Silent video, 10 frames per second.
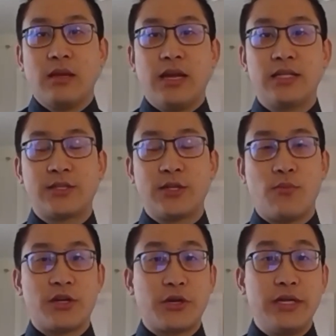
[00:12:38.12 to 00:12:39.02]
And so
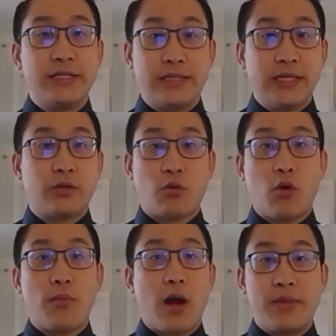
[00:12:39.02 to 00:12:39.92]
martinis did
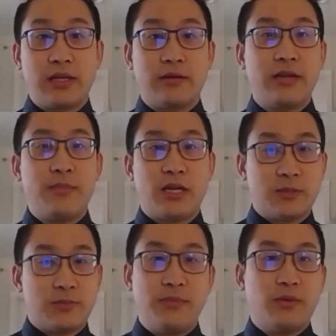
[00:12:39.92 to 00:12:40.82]
grow in popularity
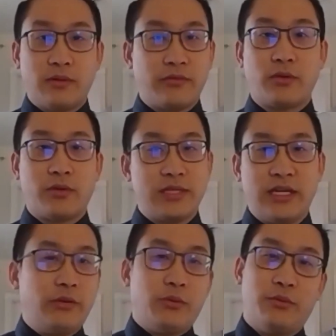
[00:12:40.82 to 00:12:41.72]
because people, of course,
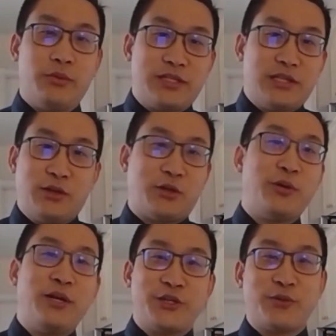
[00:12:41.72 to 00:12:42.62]
everyone wants to
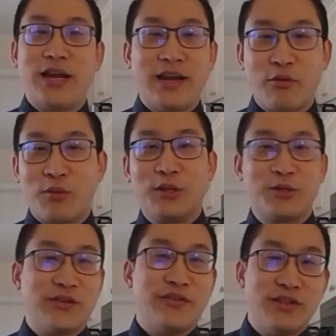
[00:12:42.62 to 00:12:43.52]
look rich, right? Everyone
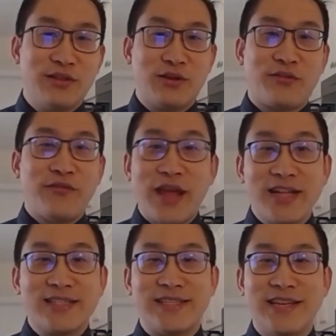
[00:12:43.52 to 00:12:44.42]
looks to look
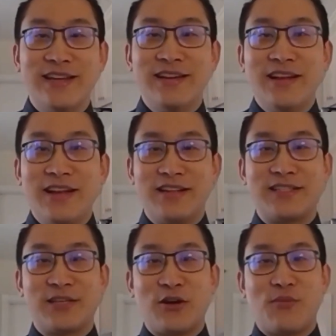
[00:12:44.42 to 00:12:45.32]
fancy. And
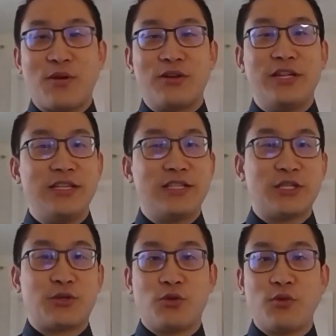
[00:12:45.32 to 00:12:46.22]
so martinis
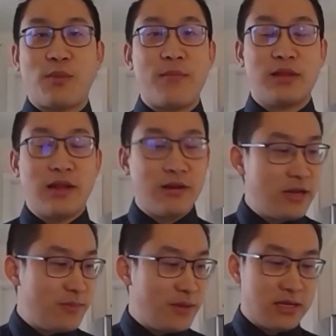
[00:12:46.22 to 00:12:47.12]
just grew in
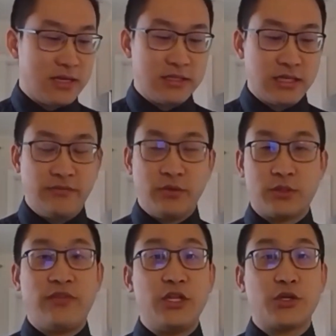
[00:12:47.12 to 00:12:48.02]
popularity because it
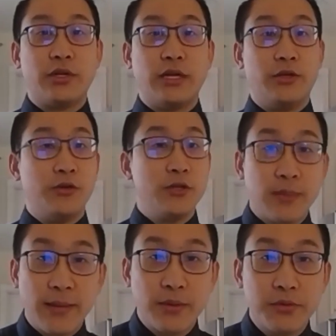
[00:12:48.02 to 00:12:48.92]
was featured in
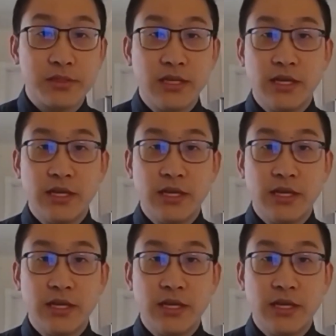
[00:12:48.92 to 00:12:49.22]
newspapers,